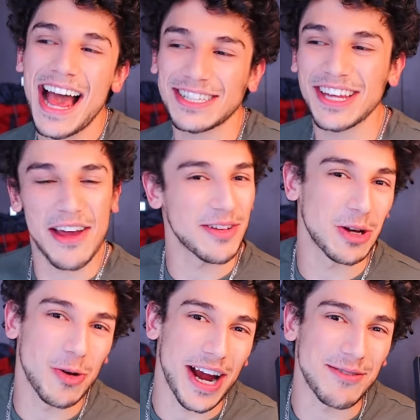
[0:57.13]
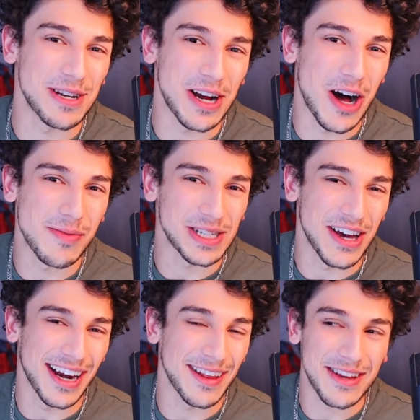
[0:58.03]
Actually, I feel great when you call me
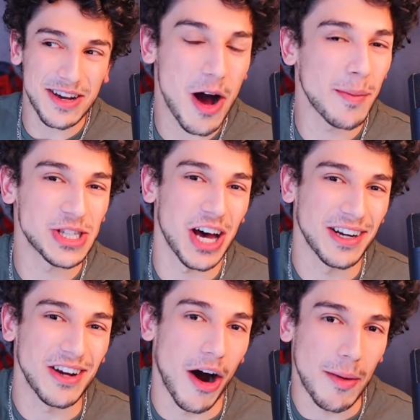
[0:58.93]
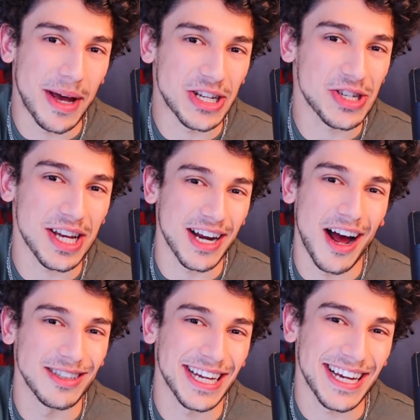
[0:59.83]
Sean. You can call me Sean Garbage, and
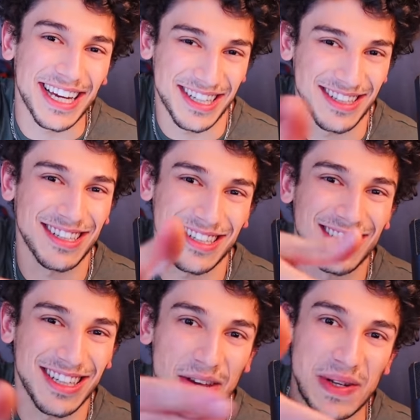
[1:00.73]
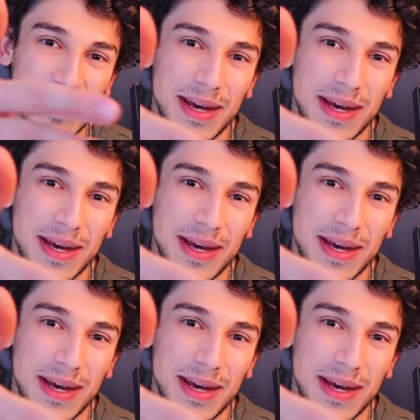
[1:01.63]
I'll take it. Give it to